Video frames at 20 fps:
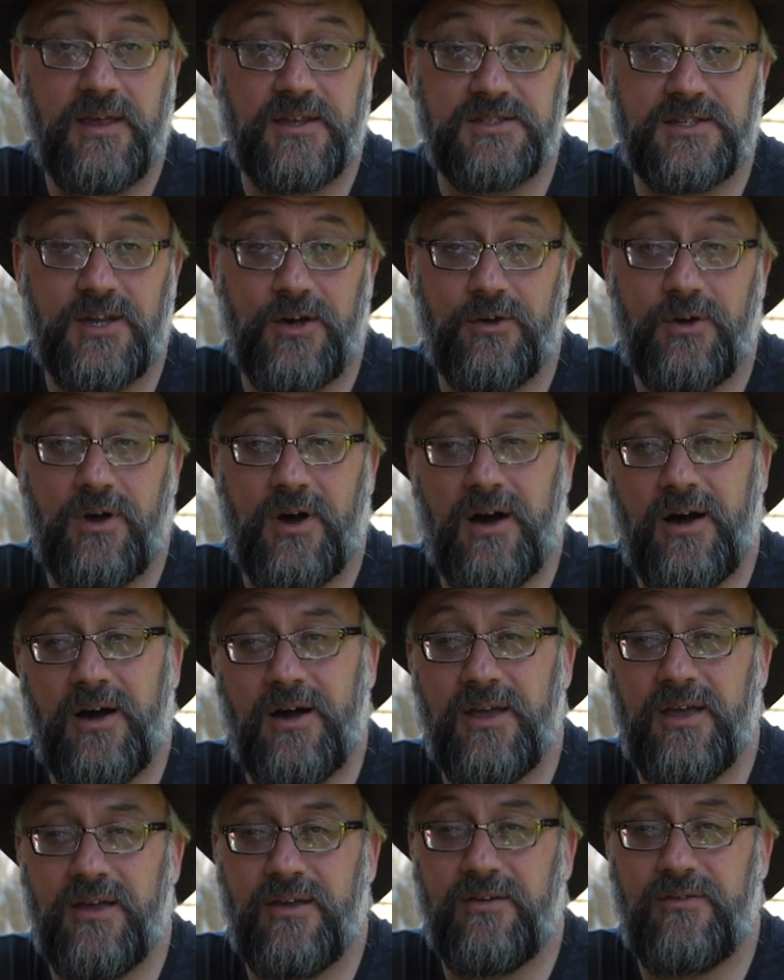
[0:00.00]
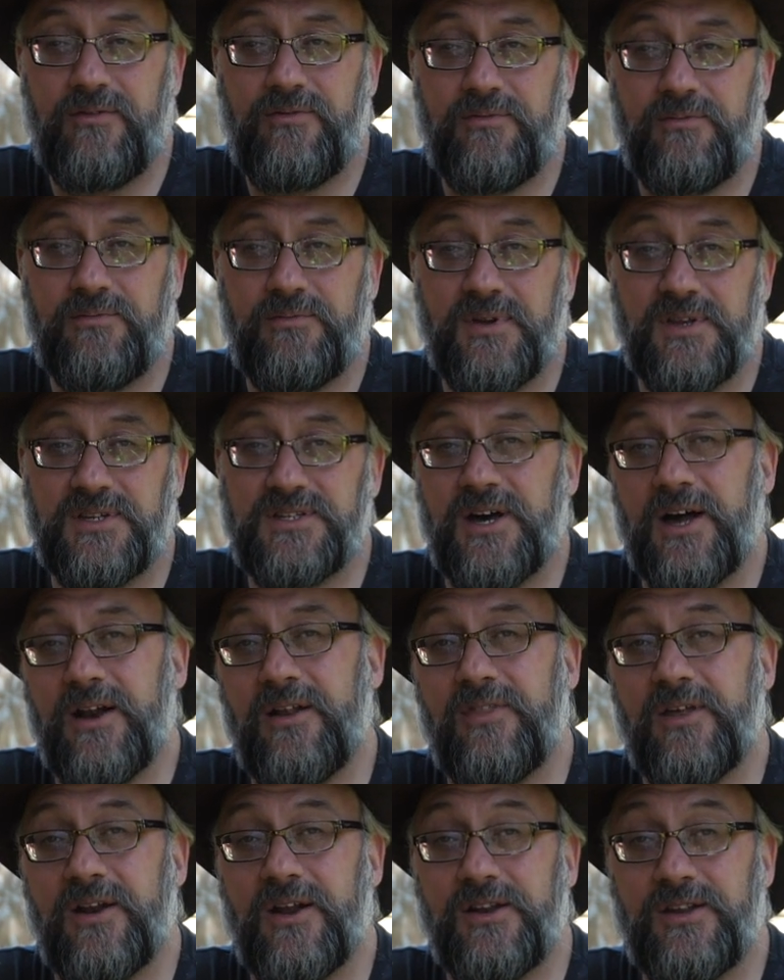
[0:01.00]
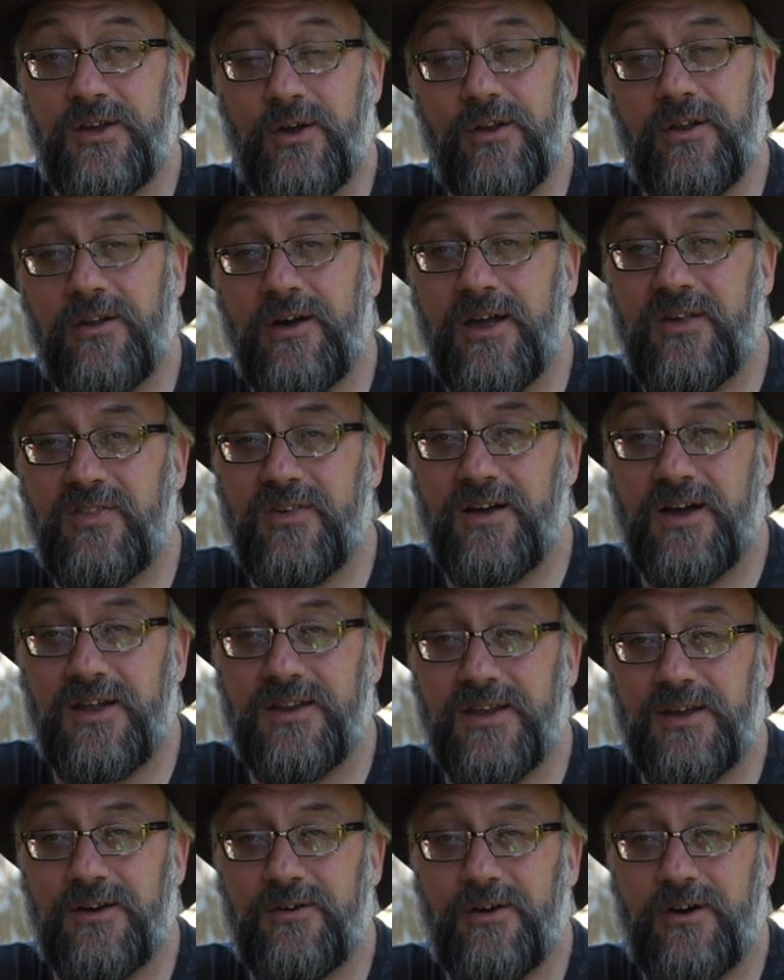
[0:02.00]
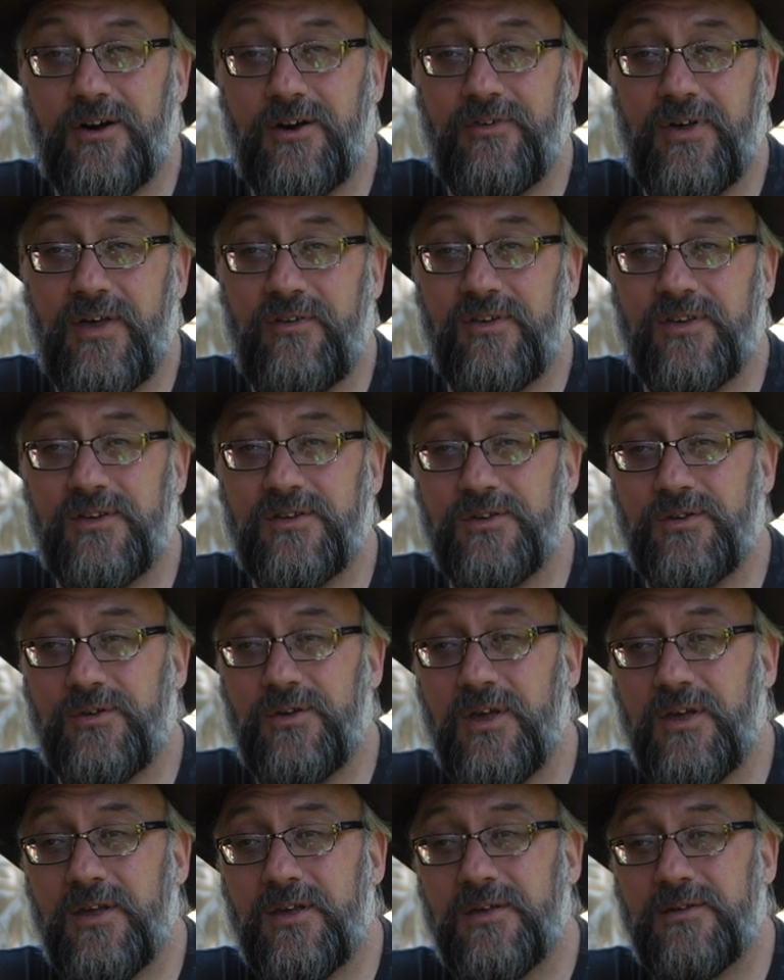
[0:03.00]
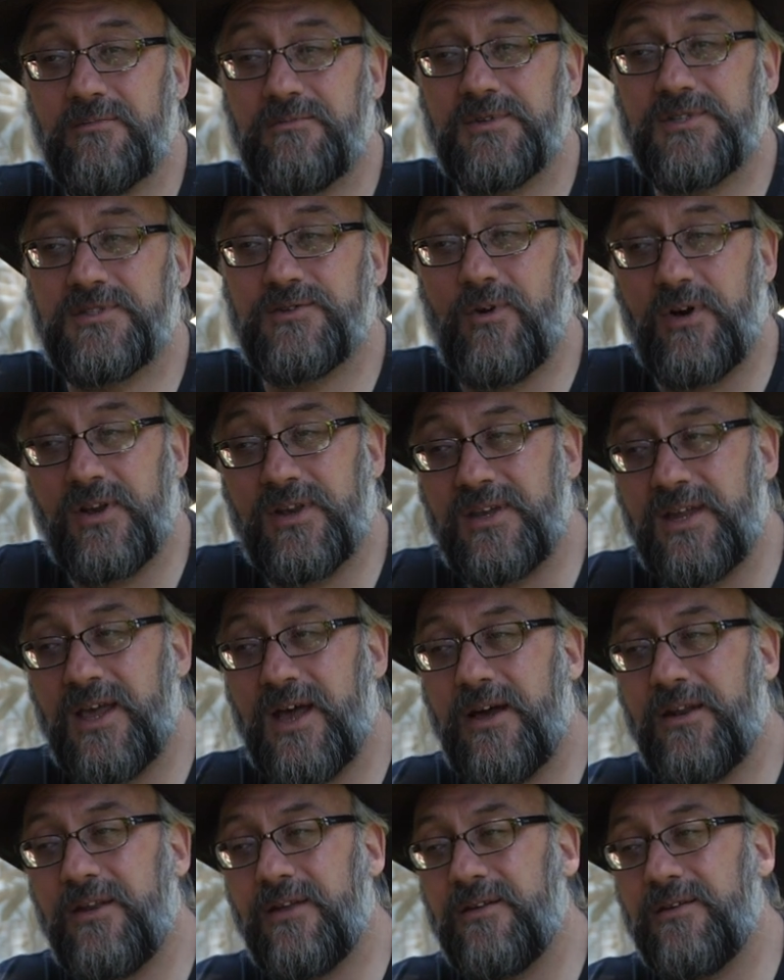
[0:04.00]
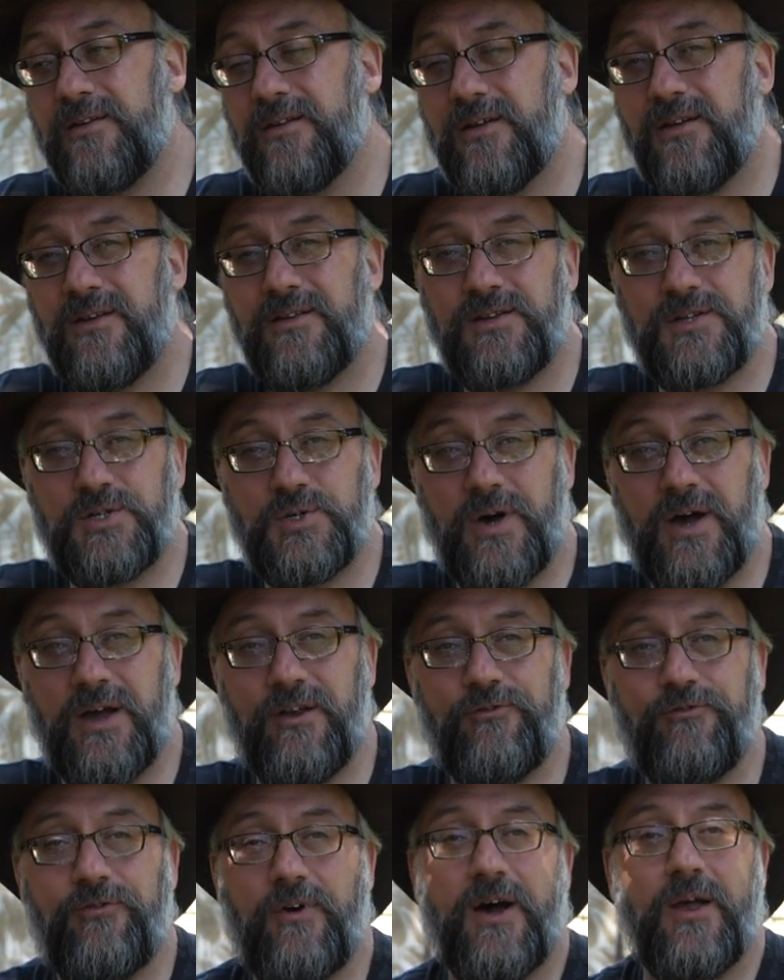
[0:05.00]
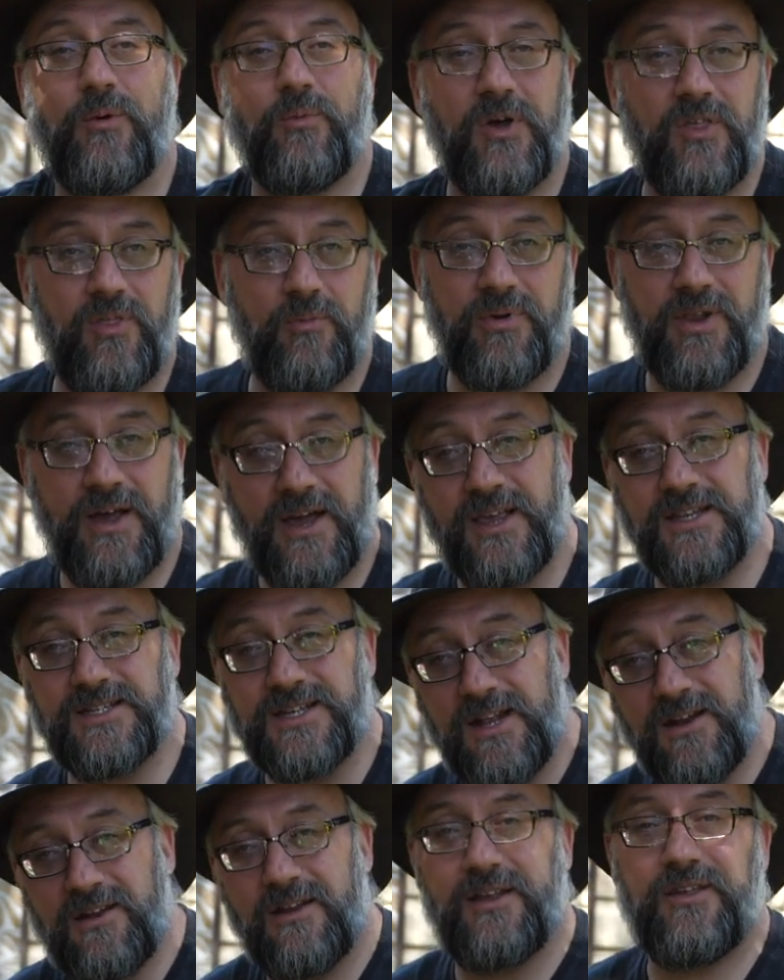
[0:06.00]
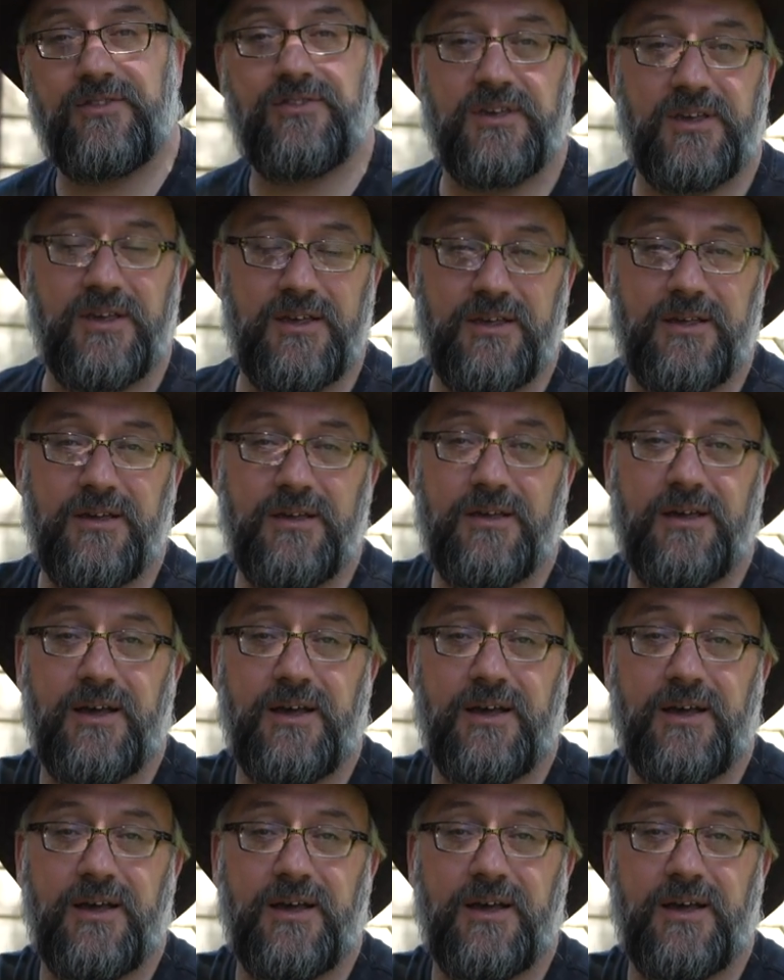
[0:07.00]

So I've decided that I don't like the idea of having to squat down and try and find where the plug is underneath the